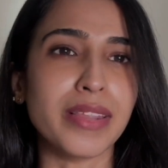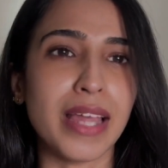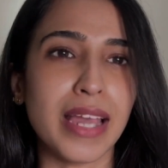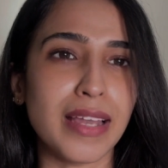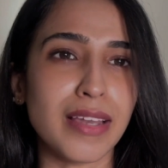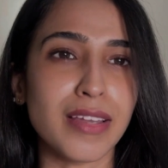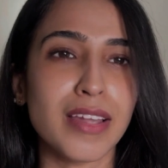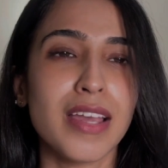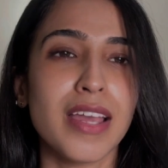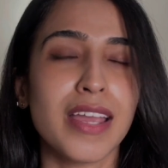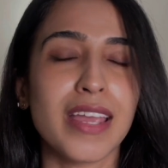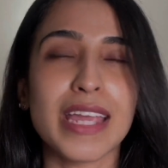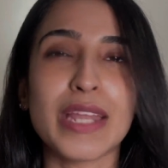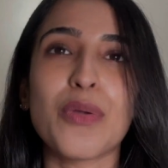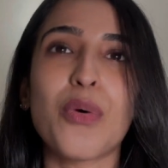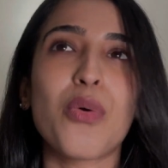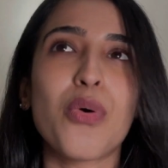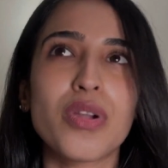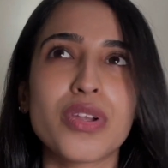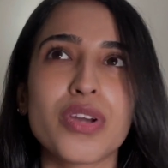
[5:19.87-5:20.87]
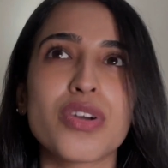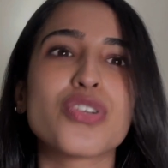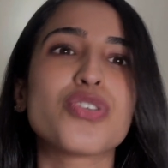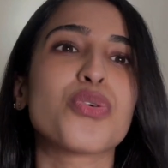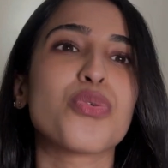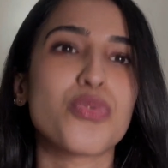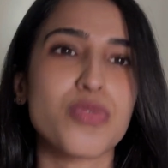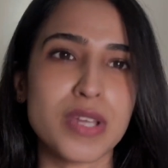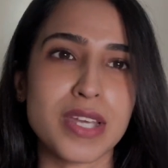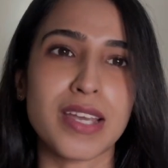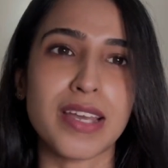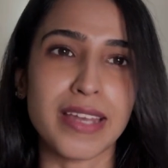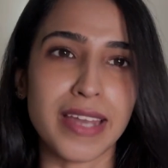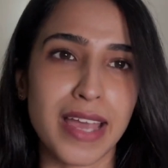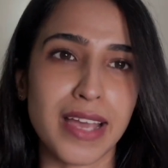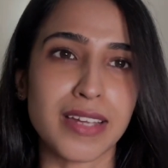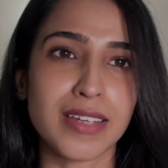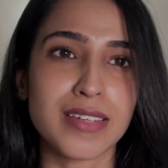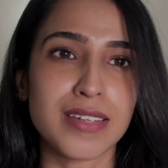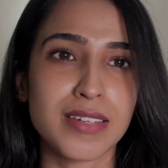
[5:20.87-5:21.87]
then in order to
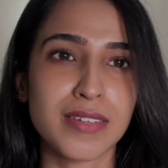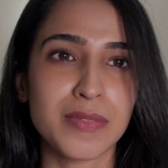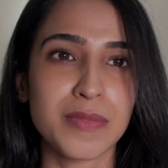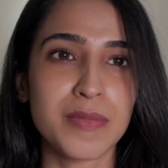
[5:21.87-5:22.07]
reconnect.